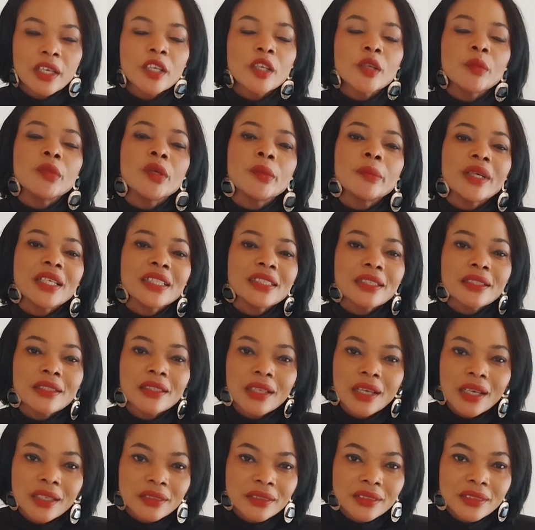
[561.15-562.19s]
Remember the
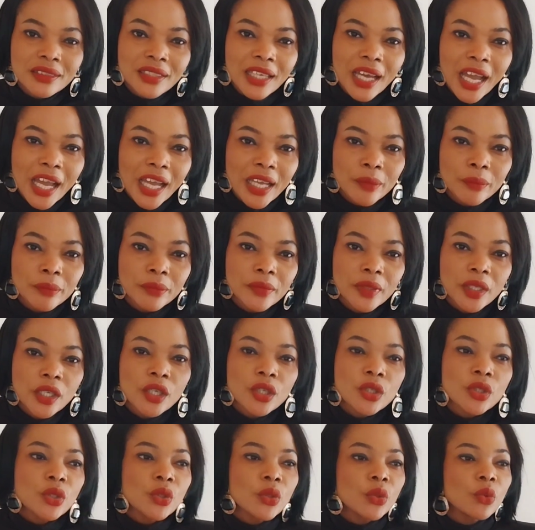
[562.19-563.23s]
last time
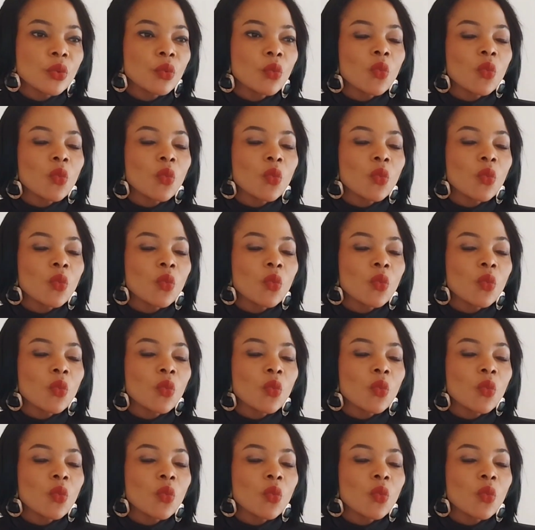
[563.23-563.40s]
you